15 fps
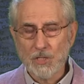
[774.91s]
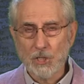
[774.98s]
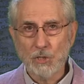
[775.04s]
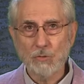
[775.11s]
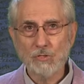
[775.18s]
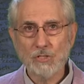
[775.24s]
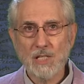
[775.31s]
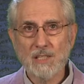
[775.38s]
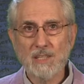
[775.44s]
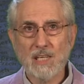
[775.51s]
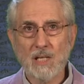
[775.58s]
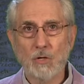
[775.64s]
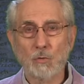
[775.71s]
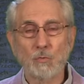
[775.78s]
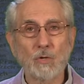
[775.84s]
using
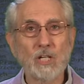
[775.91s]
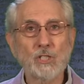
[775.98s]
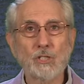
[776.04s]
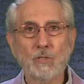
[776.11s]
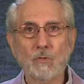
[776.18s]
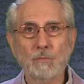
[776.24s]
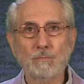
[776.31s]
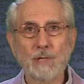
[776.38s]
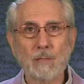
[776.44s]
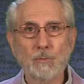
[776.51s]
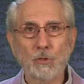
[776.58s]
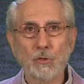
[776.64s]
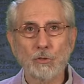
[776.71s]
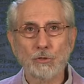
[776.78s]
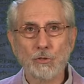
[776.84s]
the original
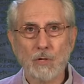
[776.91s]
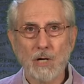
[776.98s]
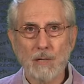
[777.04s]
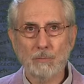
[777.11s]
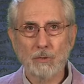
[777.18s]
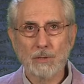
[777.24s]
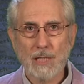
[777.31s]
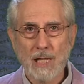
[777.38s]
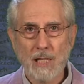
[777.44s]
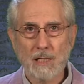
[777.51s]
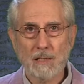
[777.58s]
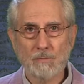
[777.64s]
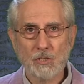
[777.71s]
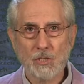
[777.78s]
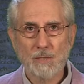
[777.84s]
biblical tribal
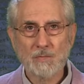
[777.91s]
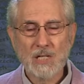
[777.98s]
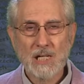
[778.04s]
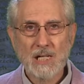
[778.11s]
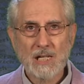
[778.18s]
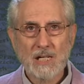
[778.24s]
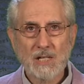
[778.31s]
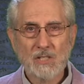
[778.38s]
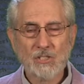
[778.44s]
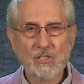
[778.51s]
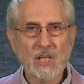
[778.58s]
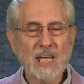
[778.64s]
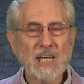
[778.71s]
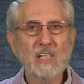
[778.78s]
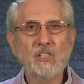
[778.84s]
names,
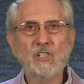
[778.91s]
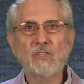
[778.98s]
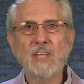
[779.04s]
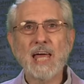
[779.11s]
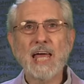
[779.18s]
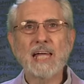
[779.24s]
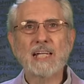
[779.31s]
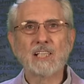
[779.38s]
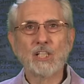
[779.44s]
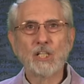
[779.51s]
says that